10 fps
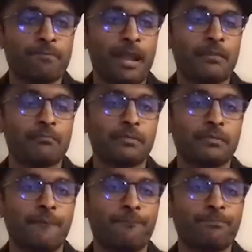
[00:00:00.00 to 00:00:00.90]
and
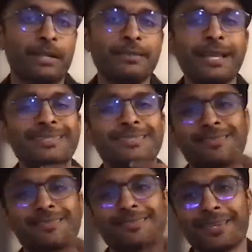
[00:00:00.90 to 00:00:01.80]
like
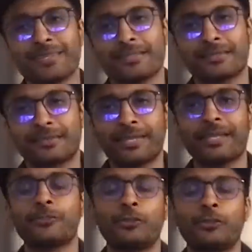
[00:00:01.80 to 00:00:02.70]
just
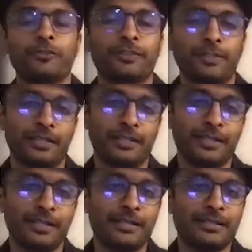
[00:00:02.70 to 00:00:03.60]
think differently.